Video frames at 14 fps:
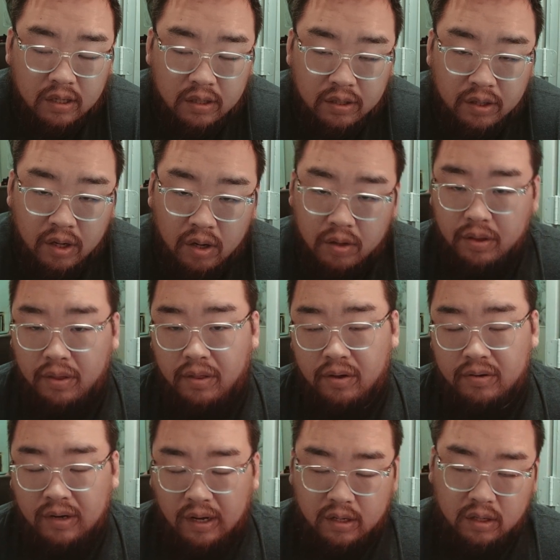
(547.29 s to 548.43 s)
know that they're
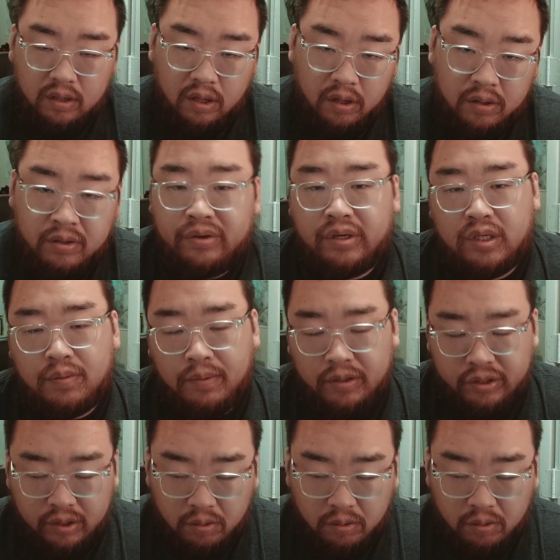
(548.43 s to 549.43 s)
not alone, especially